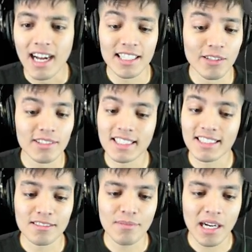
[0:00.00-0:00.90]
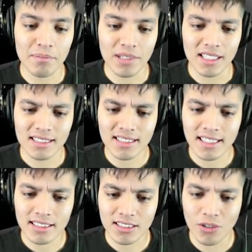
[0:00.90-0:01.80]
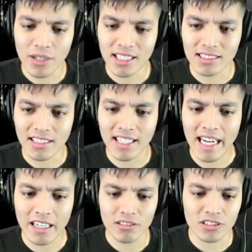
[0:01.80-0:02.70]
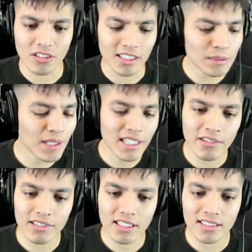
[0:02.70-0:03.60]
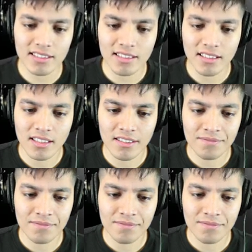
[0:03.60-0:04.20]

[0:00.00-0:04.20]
I don't know what this is about, but it says to enter the house. So let's begin with this.